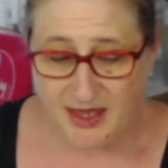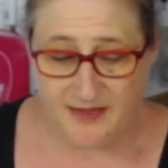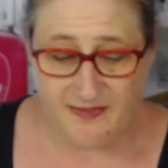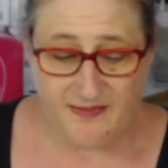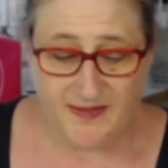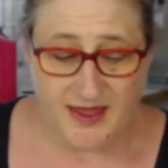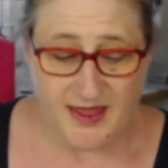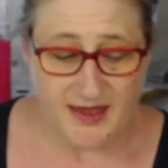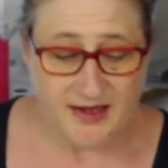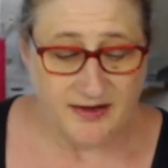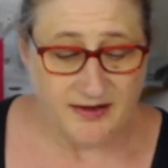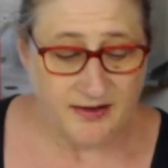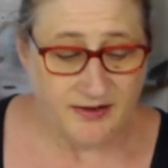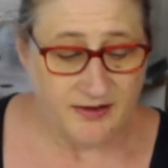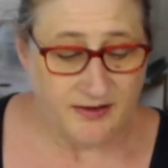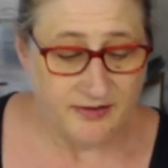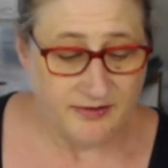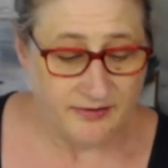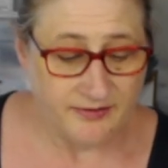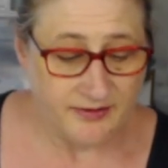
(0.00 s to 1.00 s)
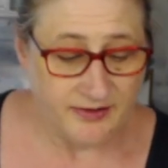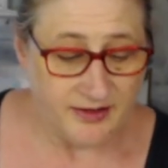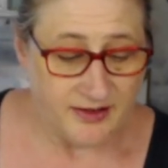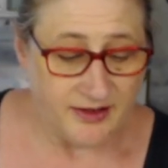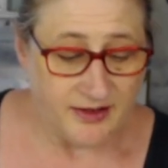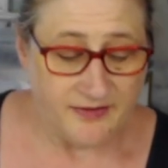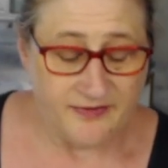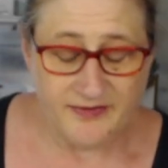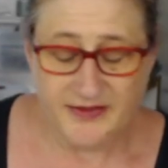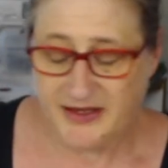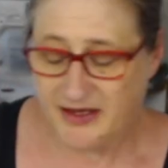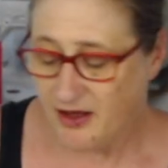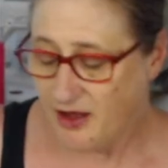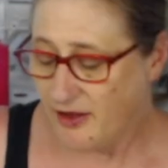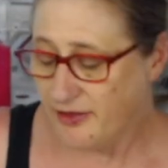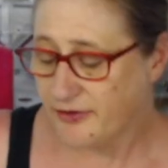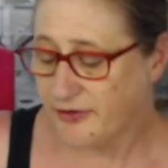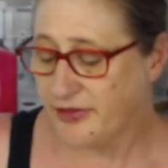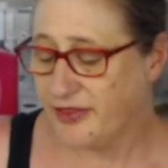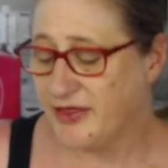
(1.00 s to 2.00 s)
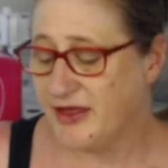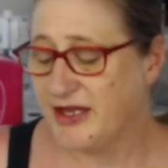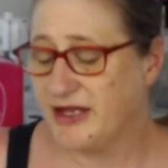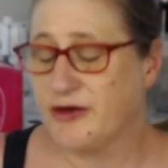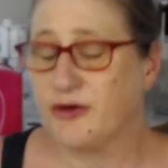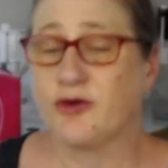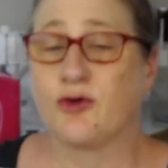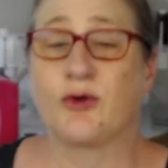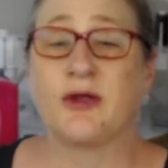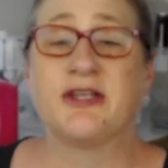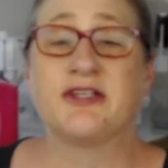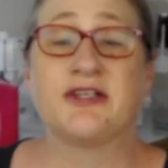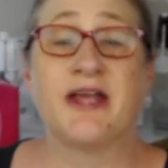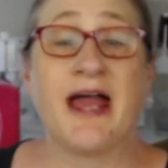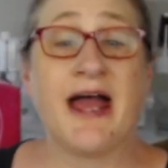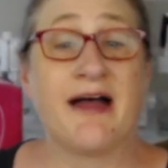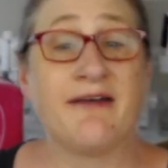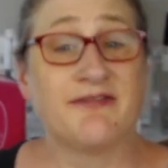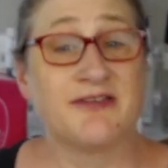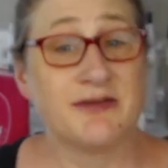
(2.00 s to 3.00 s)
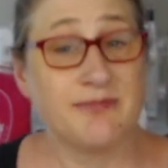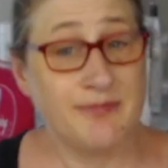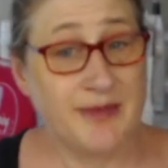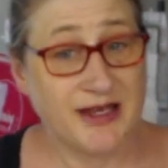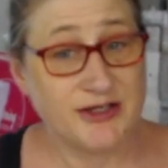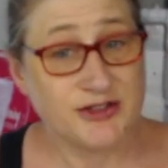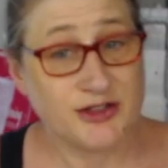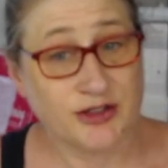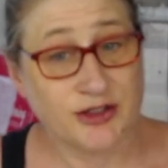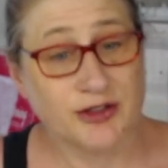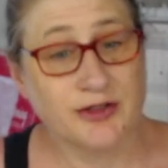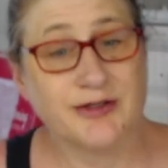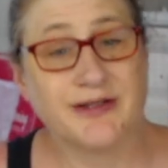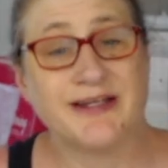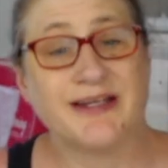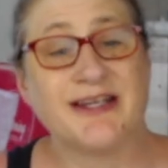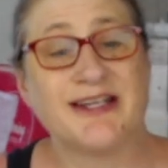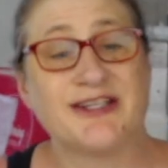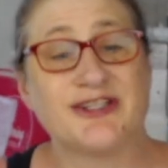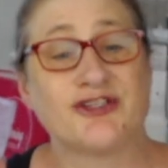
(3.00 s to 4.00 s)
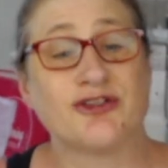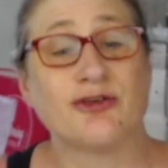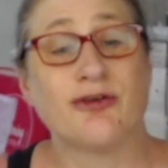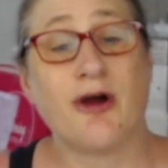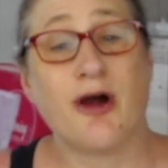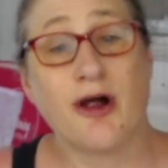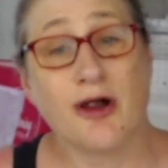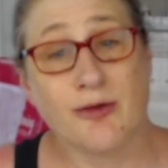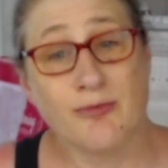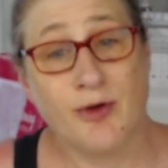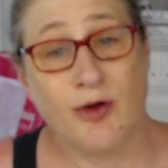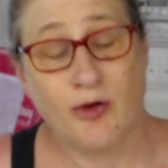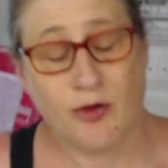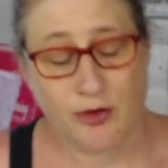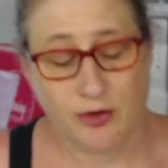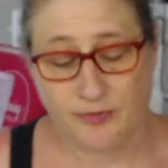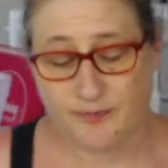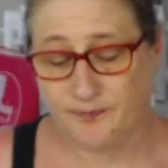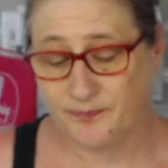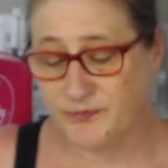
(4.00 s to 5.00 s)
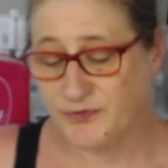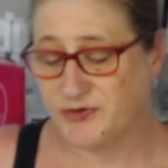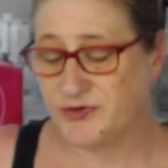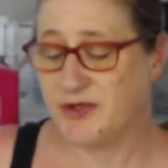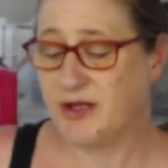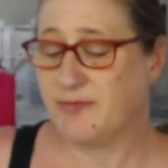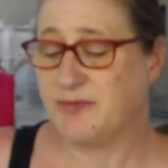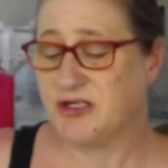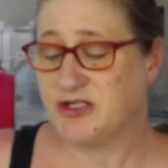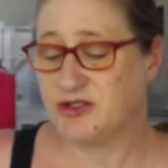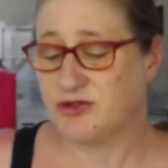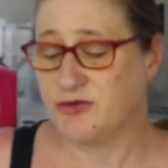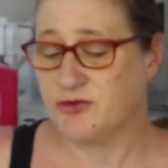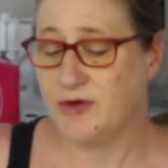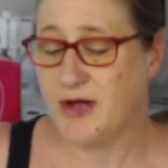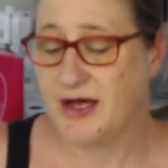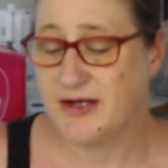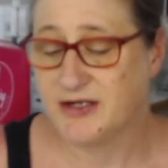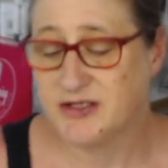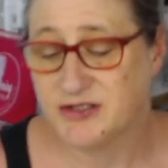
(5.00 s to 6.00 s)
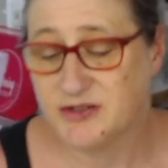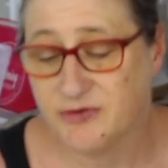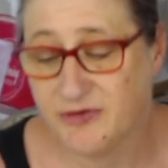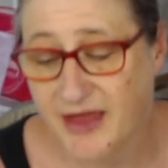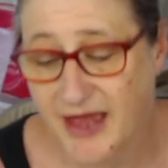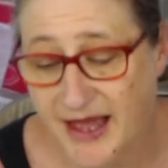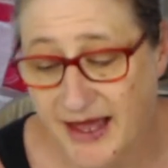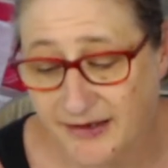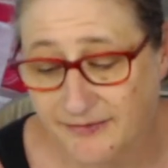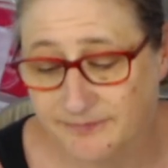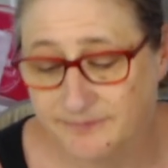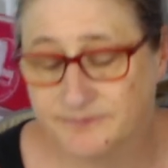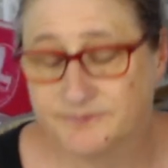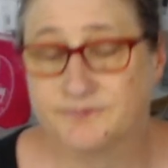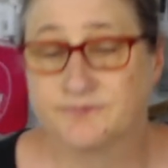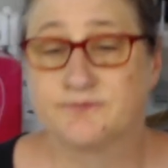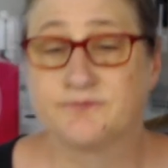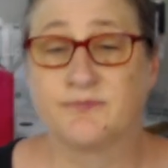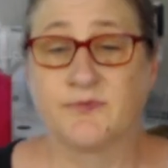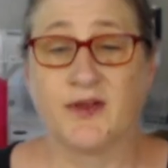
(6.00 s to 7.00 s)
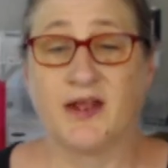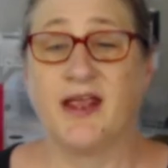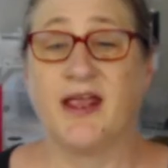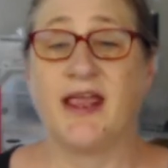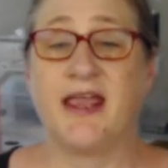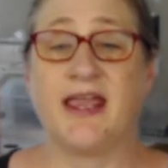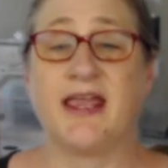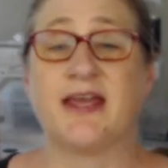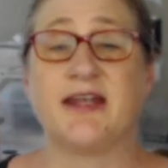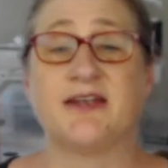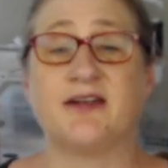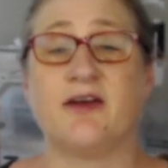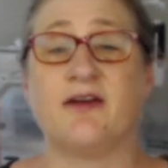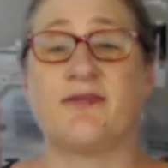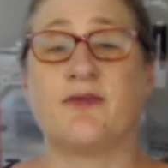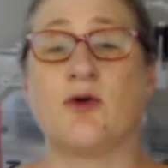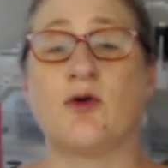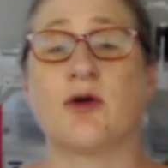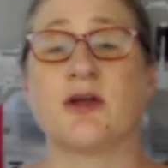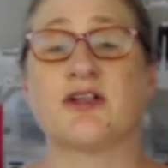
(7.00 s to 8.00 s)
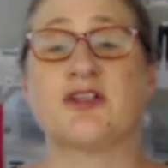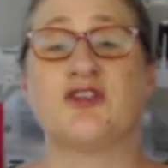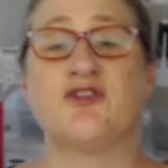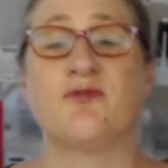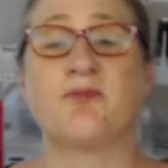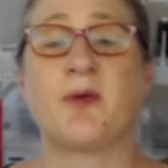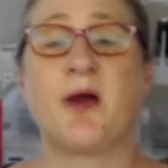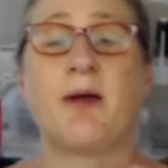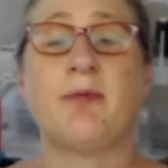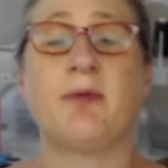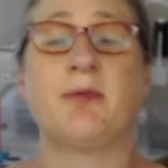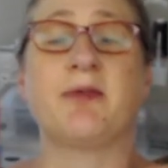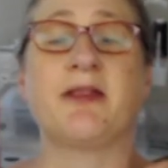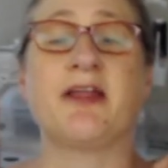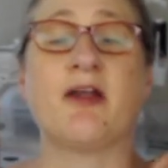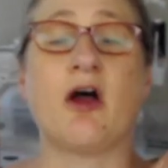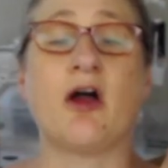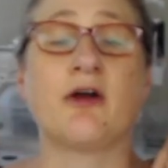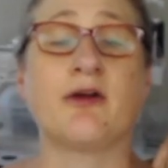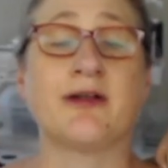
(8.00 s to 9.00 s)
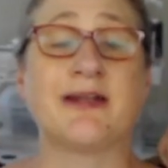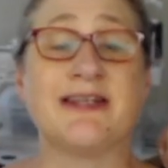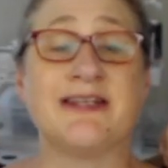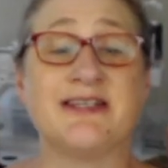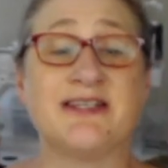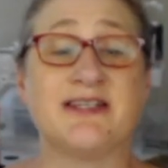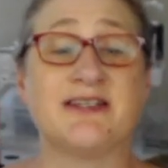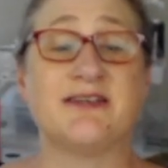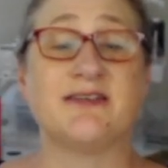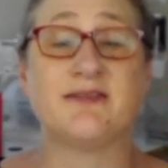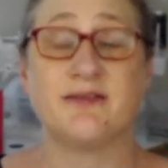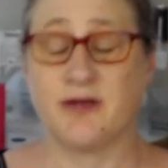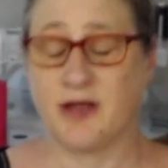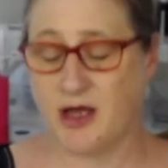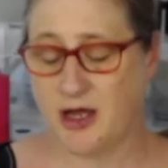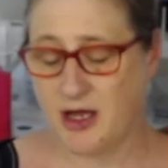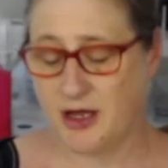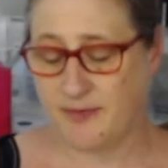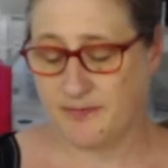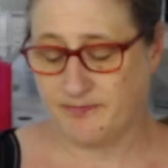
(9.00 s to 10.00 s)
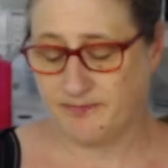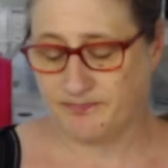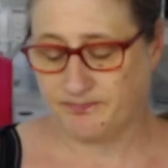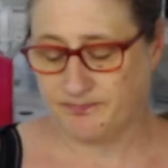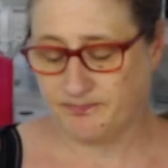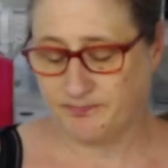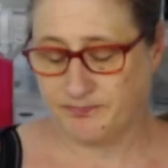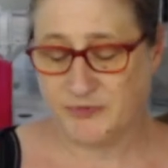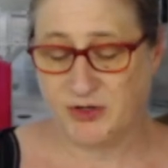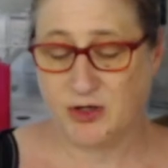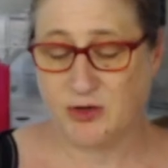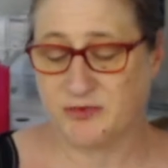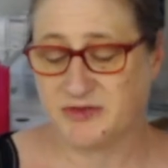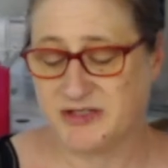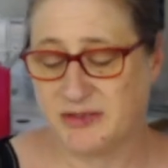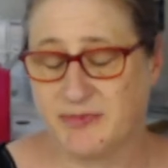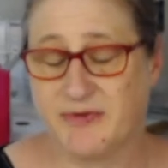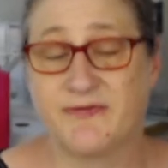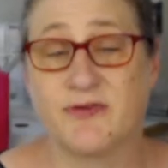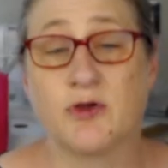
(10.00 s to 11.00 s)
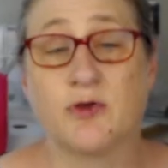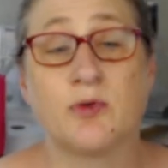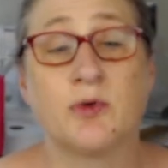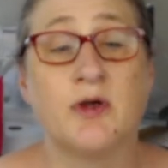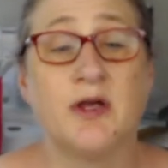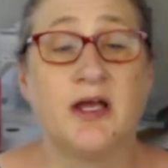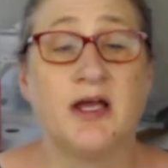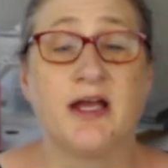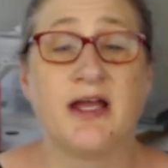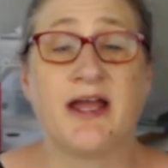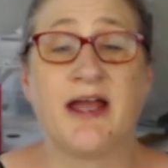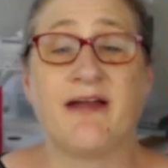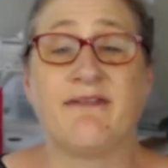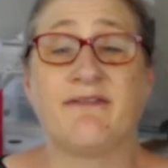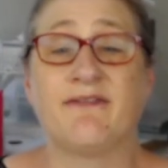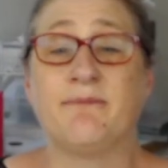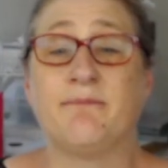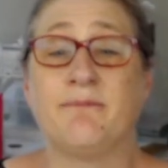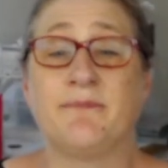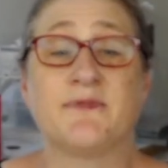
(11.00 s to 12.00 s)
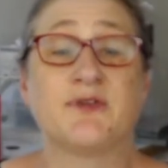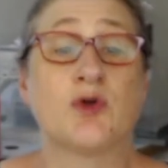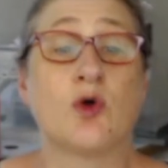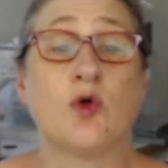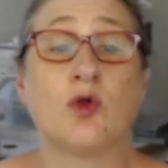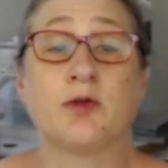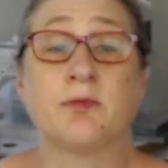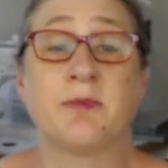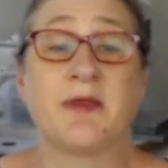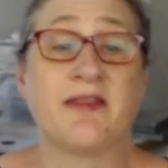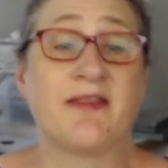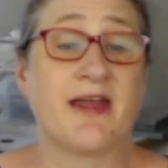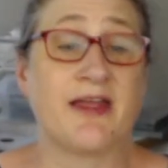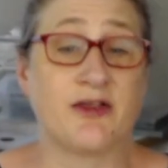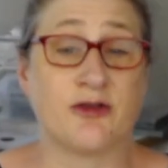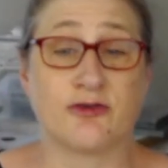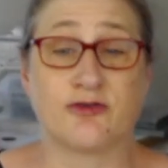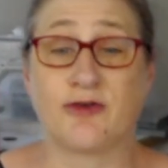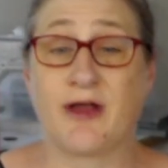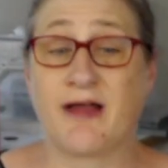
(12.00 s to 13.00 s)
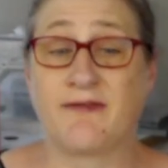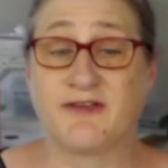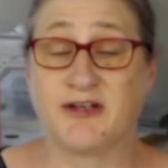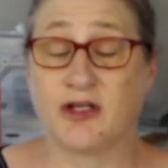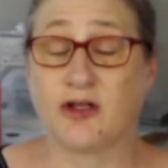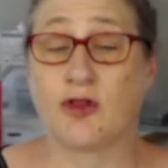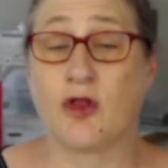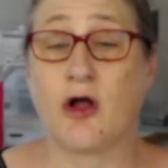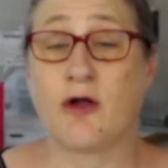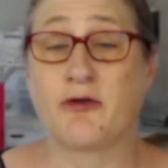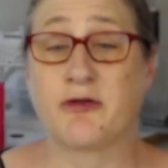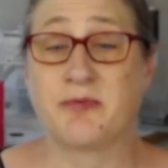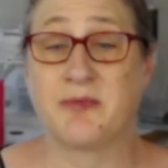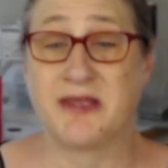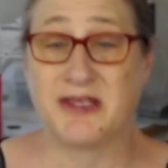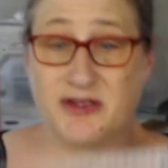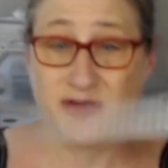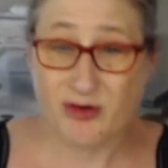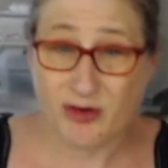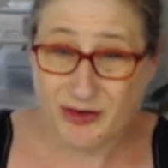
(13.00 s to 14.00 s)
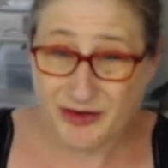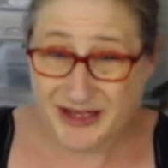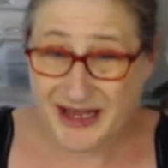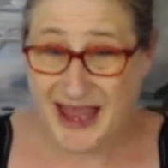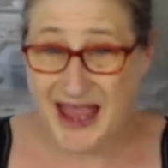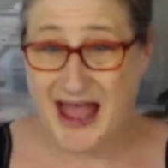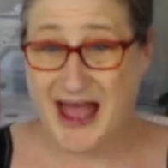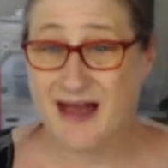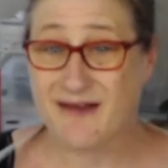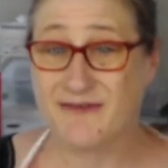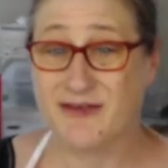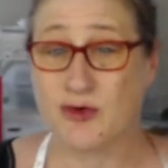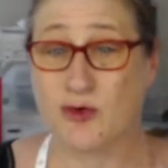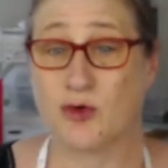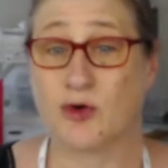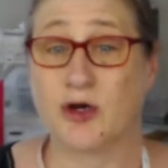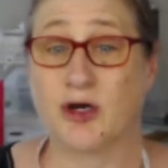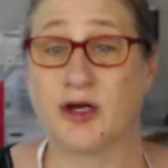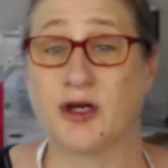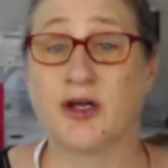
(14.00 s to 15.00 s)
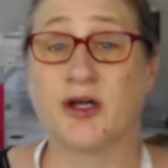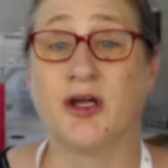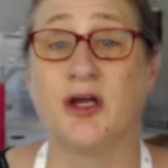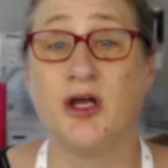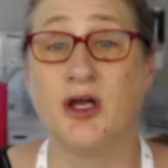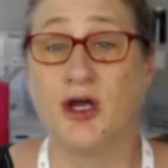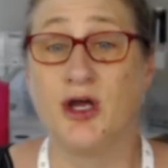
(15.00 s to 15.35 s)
And then the other thing you're going to have to measure is your armhole. So let me show you how to do that. And of course, you've probably already, um, you know, some of you have told me that you're drafting along with me and you already have your